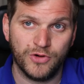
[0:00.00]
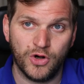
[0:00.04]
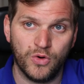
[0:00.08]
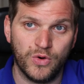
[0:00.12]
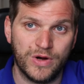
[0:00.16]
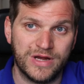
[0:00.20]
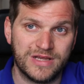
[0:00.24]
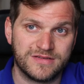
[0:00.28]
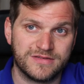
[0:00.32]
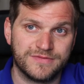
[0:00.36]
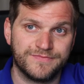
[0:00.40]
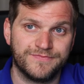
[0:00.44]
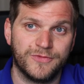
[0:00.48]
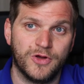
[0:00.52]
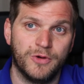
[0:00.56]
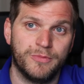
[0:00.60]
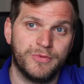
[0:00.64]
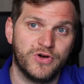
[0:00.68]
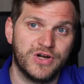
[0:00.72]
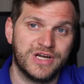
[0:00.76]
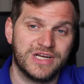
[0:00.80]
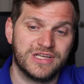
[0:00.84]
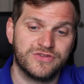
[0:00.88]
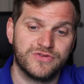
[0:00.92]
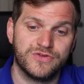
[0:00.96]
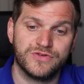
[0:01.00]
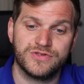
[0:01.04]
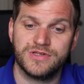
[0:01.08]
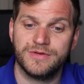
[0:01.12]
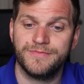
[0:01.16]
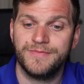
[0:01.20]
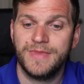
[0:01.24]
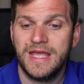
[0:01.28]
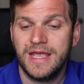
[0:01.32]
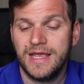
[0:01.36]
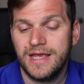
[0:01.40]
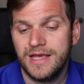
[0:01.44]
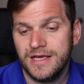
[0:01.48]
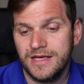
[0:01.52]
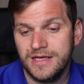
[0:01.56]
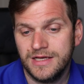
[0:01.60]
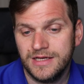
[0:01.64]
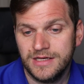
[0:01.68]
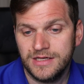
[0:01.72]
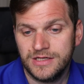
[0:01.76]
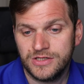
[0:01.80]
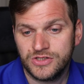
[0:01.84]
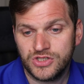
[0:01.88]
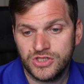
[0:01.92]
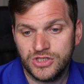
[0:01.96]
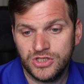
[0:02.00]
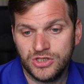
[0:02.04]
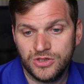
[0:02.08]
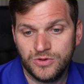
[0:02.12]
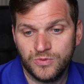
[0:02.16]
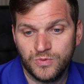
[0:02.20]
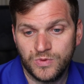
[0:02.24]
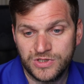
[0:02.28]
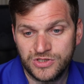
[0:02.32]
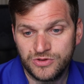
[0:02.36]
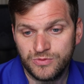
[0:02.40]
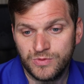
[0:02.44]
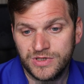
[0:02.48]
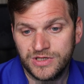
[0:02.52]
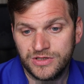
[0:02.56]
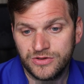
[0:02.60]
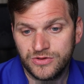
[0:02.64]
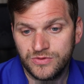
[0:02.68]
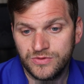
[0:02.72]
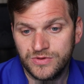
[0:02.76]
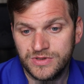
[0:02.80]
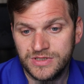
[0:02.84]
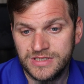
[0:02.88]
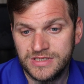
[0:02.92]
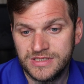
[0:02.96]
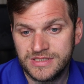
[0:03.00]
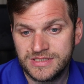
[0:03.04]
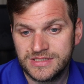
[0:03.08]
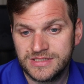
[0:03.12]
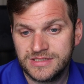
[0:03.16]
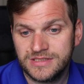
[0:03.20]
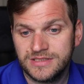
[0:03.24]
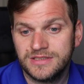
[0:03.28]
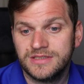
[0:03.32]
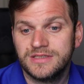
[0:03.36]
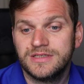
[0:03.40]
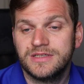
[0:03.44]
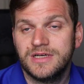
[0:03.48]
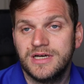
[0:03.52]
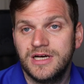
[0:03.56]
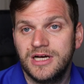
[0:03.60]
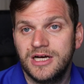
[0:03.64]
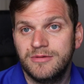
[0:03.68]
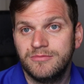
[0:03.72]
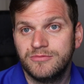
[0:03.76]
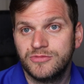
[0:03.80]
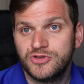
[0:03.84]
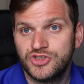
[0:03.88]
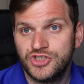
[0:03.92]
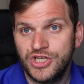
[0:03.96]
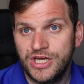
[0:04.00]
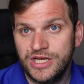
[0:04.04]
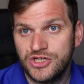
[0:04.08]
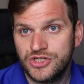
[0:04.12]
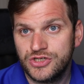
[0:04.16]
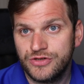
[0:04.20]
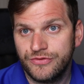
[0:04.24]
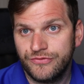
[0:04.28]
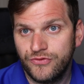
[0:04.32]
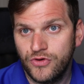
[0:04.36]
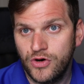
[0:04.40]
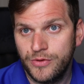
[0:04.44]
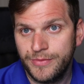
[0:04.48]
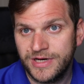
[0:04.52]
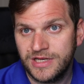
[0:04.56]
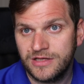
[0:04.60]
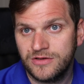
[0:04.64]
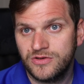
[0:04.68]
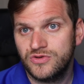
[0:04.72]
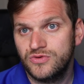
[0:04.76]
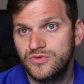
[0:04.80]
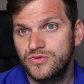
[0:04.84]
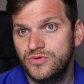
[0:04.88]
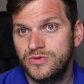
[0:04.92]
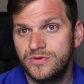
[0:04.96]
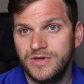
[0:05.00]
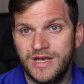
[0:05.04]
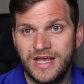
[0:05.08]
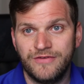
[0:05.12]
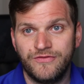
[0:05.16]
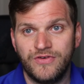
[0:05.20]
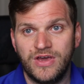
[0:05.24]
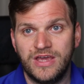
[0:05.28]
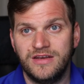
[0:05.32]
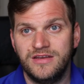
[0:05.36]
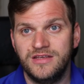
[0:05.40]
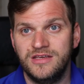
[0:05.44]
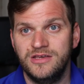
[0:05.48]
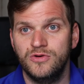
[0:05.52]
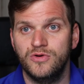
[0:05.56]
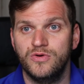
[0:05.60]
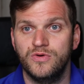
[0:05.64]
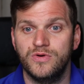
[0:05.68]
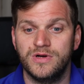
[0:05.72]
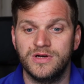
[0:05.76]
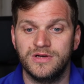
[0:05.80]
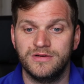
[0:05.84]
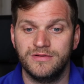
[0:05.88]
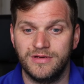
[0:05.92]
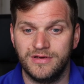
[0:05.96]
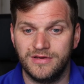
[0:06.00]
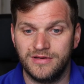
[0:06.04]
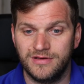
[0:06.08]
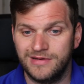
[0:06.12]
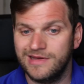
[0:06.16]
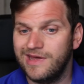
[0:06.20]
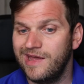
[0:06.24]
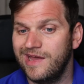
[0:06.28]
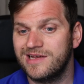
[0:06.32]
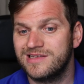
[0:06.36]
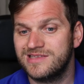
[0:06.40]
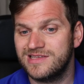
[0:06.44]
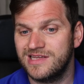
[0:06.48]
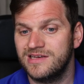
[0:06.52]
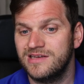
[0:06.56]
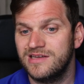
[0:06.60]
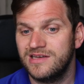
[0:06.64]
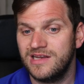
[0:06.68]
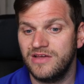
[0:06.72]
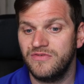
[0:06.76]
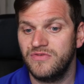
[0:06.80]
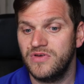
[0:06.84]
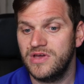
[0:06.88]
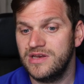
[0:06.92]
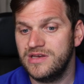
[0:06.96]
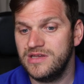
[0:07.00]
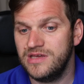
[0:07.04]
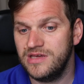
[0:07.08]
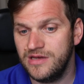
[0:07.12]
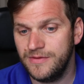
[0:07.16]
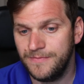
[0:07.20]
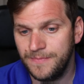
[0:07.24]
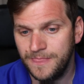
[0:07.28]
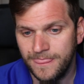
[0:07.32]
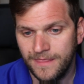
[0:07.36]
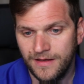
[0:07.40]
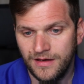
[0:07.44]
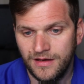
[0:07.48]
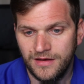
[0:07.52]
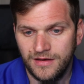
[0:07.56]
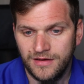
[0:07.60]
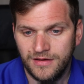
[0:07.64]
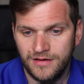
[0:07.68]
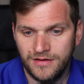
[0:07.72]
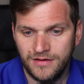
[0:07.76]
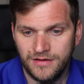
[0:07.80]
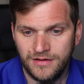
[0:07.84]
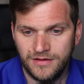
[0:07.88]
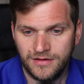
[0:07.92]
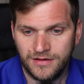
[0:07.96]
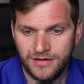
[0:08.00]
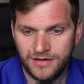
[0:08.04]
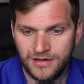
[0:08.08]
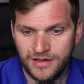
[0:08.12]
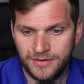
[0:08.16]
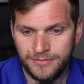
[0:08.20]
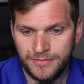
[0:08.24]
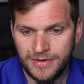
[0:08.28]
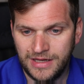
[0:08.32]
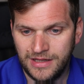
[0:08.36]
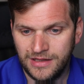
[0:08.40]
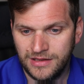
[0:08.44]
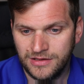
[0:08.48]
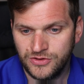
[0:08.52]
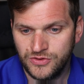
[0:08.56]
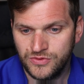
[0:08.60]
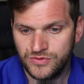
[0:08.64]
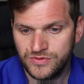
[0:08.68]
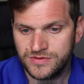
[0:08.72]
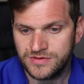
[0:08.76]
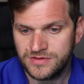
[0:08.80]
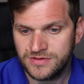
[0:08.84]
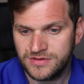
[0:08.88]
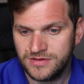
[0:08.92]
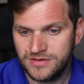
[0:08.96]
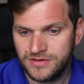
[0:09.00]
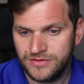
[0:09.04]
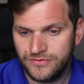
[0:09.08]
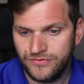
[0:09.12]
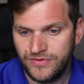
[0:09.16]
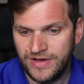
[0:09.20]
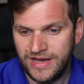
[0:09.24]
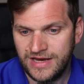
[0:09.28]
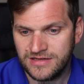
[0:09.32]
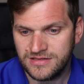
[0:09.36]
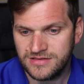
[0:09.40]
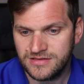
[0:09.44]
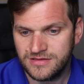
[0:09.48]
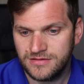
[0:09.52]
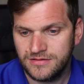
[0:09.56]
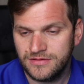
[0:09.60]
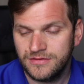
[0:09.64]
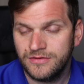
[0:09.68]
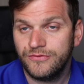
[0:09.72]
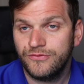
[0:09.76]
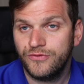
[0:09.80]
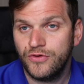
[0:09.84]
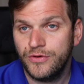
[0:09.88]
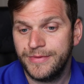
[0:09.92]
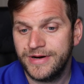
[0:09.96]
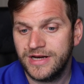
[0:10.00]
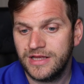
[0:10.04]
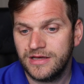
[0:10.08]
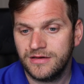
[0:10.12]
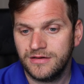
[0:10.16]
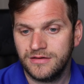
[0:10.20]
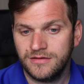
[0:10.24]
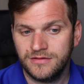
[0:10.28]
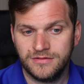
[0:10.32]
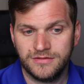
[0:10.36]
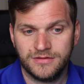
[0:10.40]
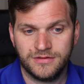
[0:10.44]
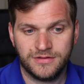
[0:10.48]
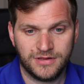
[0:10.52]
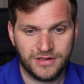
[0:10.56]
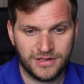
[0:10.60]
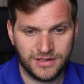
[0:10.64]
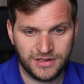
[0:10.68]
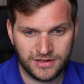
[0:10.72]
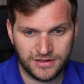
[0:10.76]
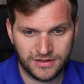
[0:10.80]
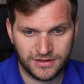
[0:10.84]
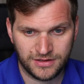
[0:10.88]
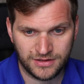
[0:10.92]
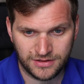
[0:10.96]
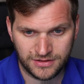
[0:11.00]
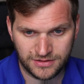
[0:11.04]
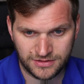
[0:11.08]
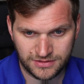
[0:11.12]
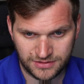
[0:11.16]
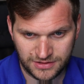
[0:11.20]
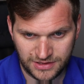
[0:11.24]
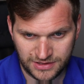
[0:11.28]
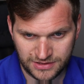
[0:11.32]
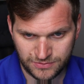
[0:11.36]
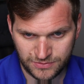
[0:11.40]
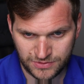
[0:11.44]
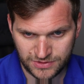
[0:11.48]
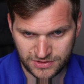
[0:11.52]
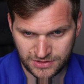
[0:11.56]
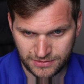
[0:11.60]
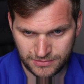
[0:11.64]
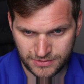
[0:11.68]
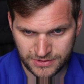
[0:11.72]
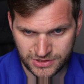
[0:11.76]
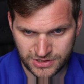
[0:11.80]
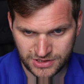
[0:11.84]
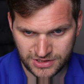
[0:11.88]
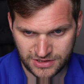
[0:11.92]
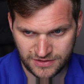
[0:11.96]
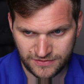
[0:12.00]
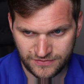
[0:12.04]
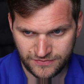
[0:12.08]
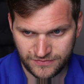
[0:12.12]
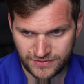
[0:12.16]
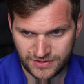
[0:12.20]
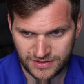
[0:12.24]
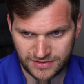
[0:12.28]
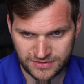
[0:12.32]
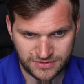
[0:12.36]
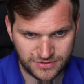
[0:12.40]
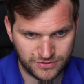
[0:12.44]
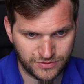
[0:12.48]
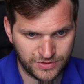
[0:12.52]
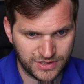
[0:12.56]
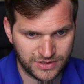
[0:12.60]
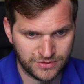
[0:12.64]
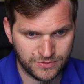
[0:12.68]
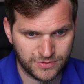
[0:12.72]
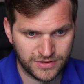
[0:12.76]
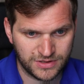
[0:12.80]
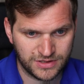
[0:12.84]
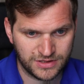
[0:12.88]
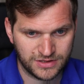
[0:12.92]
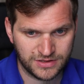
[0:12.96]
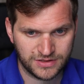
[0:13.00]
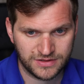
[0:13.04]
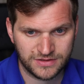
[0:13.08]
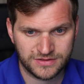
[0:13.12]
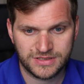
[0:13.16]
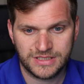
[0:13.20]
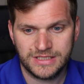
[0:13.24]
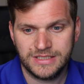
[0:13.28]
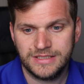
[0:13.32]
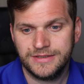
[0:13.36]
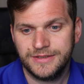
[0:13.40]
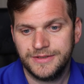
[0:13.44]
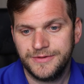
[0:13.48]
OS operating system. So what you want to do is um, change the formatting to FAT or extended FAT. Um, I'll use the fast formatting. Hit yes, want to double check if that's the right one. It is.